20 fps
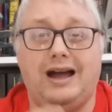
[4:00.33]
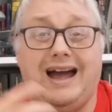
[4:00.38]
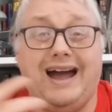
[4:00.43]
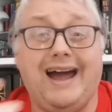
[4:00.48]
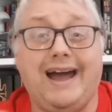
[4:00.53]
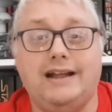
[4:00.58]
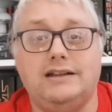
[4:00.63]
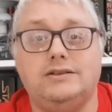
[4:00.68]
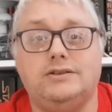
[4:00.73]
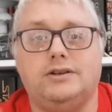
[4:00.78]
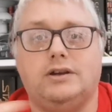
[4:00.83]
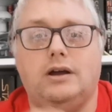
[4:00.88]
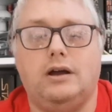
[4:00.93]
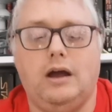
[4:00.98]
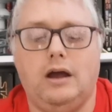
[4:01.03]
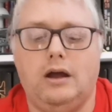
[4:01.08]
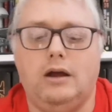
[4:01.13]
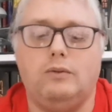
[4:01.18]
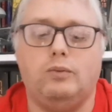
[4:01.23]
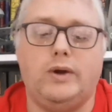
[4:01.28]
And
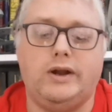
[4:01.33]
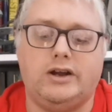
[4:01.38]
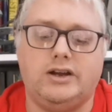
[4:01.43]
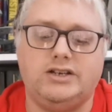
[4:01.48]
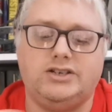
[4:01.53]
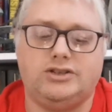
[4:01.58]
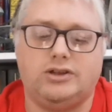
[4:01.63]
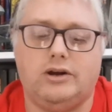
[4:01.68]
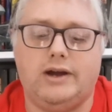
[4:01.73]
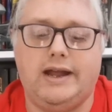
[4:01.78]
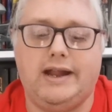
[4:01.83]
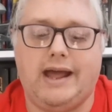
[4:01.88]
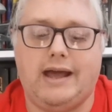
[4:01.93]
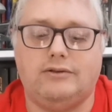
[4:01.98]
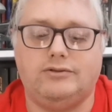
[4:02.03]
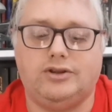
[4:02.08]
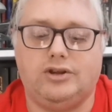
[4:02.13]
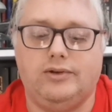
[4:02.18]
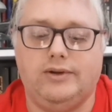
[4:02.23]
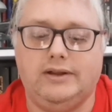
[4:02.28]
when I started
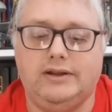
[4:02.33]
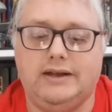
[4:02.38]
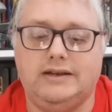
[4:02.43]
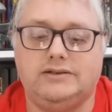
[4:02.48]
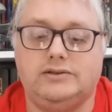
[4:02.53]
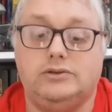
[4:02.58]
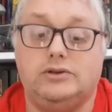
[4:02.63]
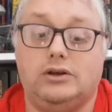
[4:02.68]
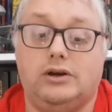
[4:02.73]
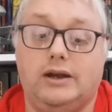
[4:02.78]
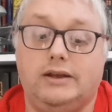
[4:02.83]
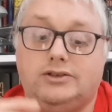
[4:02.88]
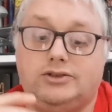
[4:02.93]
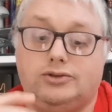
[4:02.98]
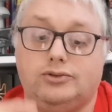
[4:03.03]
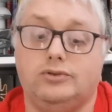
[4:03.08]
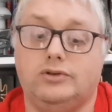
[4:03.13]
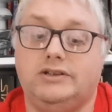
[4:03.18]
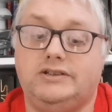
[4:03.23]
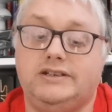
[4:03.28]
out doing this, and I
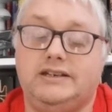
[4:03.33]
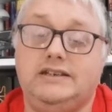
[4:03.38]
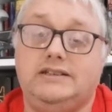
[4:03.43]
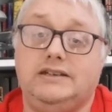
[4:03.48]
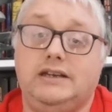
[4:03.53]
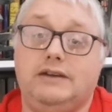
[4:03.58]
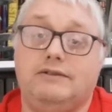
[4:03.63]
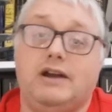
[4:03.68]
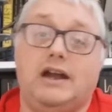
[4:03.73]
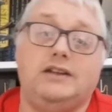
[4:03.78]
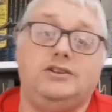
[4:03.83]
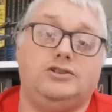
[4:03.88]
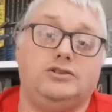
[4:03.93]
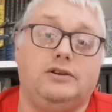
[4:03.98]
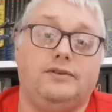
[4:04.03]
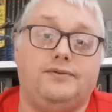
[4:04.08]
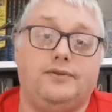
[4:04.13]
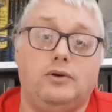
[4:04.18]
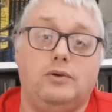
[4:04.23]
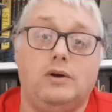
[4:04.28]
saw the TT range, and
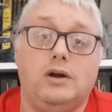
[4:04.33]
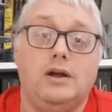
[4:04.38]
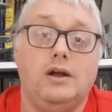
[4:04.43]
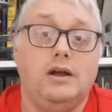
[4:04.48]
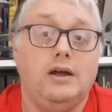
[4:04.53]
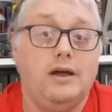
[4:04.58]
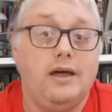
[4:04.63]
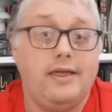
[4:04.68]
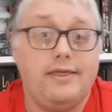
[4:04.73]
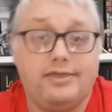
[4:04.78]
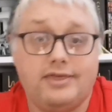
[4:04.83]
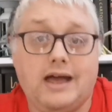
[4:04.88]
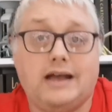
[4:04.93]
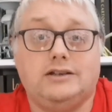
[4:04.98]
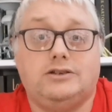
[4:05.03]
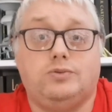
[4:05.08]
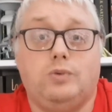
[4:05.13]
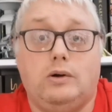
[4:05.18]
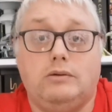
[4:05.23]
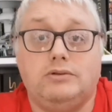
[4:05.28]
I thought
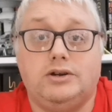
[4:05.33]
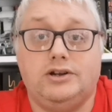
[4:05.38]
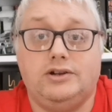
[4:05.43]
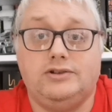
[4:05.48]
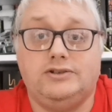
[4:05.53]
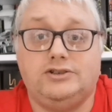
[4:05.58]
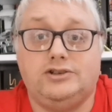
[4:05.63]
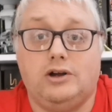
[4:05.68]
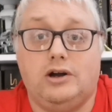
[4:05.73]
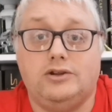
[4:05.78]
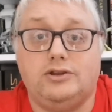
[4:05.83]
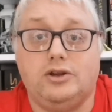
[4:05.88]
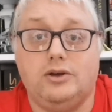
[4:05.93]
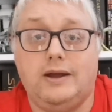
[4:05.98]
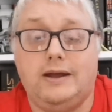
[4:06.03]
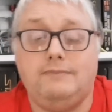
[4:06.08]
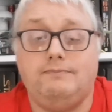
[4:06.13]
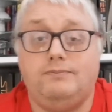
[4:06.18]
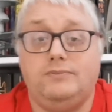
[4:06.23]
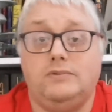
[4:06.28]
that's what I'm going to start
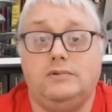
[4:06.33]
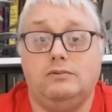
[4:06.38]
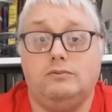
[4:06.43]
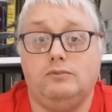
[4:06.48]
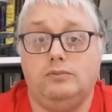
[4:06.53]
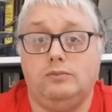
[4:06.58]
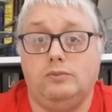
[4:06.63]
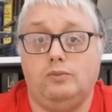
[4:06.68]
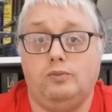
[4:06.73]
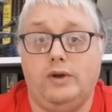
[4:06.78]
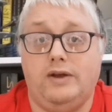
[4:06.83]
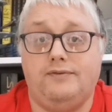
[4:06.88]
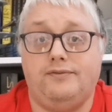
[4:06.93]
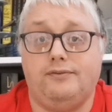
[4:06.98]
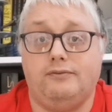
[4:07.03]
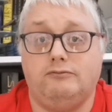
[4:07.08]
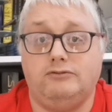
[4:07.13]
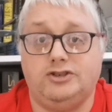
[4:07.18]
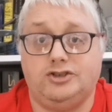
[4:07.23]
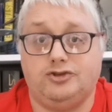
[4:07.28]
doing with
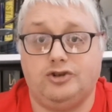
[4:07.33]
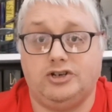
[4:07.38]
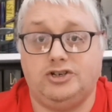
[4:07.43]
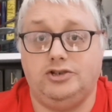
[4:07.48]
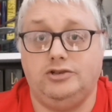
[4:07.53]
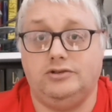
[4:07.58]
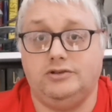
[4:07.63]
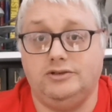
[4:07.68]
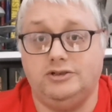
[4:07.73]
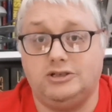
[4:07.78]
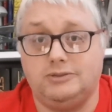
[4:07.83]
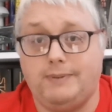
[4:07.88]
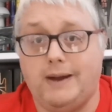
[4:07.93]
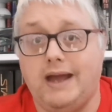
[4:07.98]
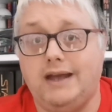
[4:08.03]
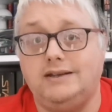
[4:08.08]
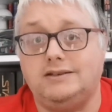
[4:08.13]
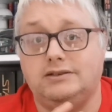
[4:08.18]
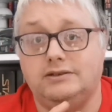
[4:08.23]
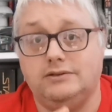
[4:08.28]
restrictions on
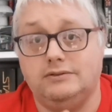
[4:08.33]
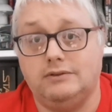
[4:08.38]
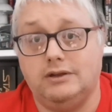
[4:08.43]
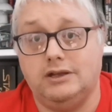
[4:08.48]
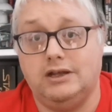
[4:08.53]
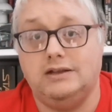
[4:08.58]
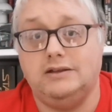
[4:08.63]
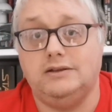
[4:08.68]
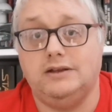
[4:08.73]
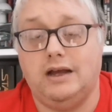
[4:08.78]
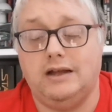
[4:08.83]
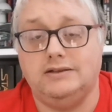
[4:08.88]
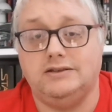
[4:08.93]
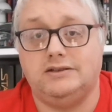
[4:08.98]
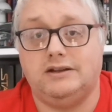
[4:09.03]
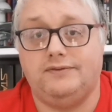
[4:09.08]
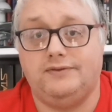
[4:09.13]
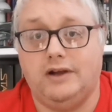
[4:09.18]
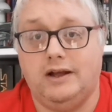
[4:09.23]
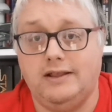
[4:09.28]
space and
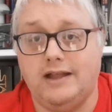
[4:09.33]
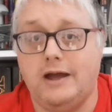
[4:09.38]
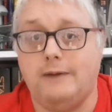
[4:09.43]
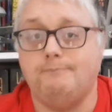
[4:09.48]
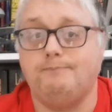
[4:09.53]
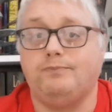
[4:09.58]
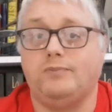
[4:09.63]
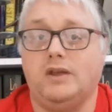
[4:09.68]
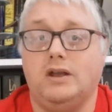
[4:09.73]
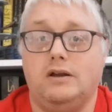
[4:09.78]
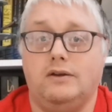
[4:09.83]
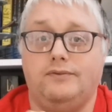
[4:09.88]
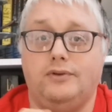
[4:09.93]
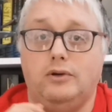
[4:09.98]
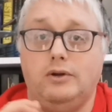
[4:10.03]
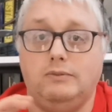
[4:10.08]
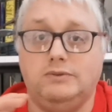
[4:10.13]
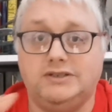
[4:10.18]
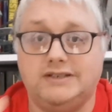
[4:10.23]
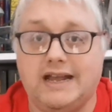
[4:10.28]
stuff like that.
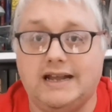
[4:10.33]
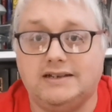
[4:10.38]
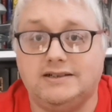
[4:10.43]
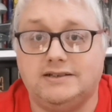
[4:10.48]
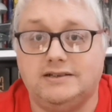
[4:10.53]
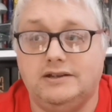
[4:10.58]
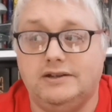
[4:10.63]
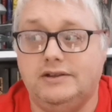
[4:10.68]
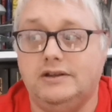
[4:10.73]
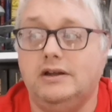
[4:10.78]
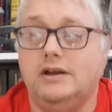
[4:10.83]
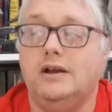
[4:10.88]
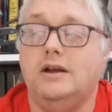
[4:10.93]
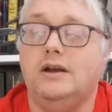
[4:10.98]
Thought it was excellent.